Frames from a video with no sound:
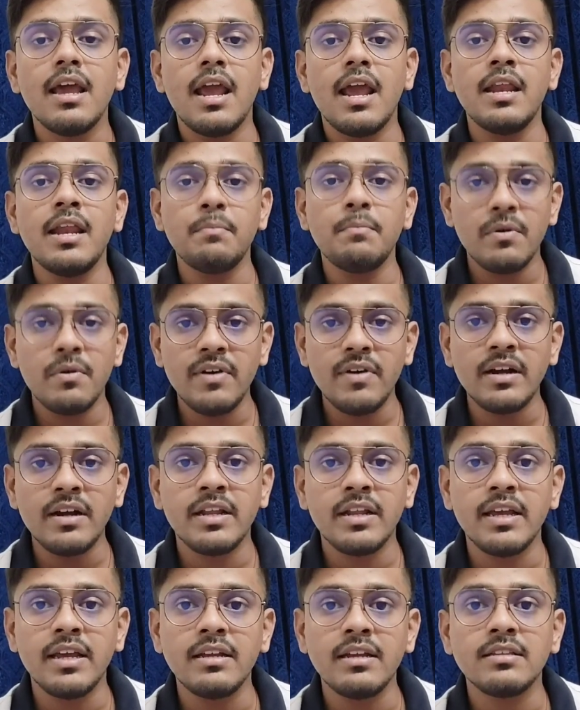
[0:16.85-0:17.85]
in
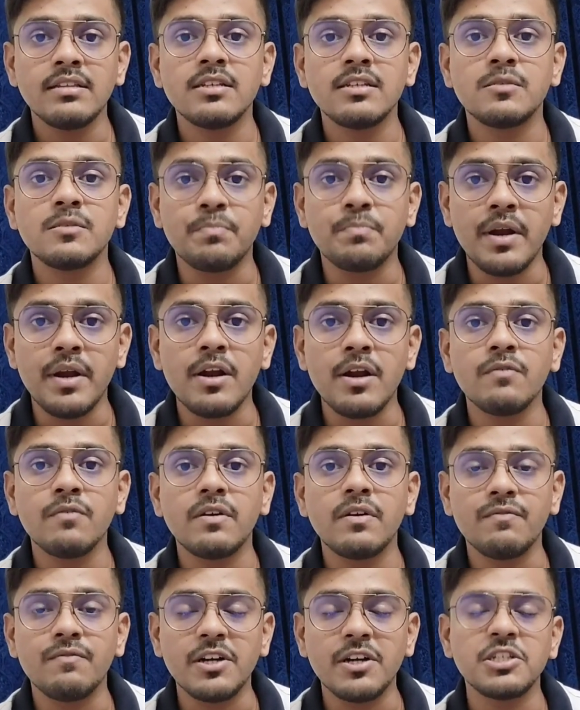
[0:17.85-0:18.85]
preventing the spread of
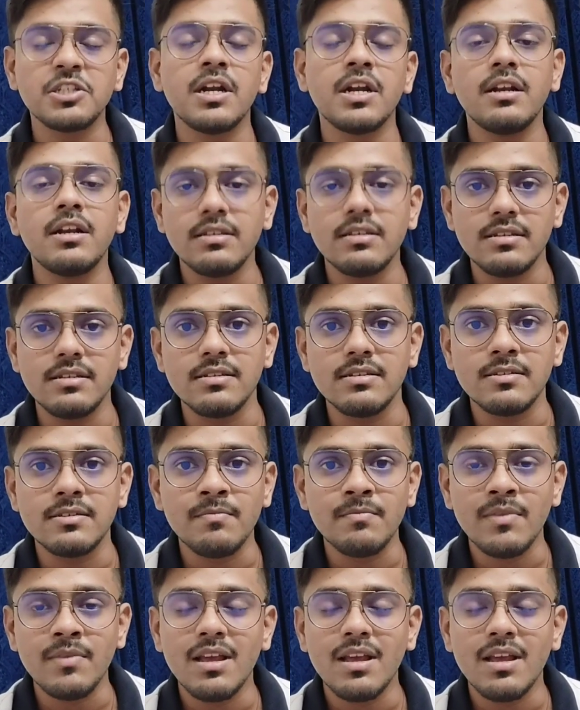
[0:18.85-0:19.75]
infection and disease.